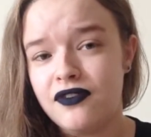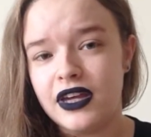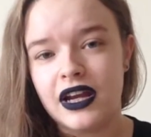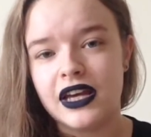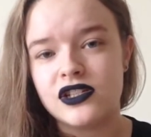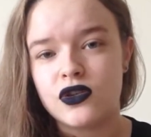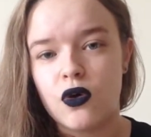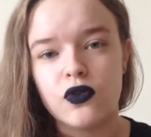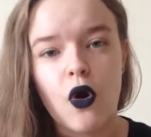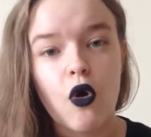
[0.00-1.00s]
feel like has
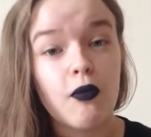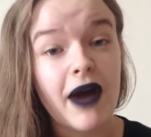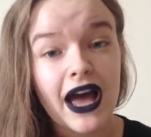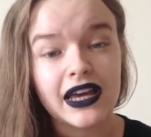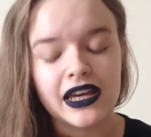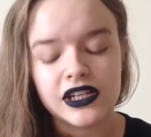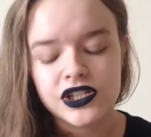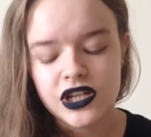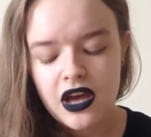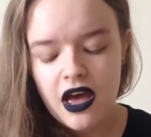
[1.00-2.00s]
got the whole
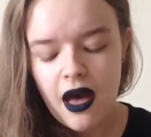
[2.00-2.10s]
package.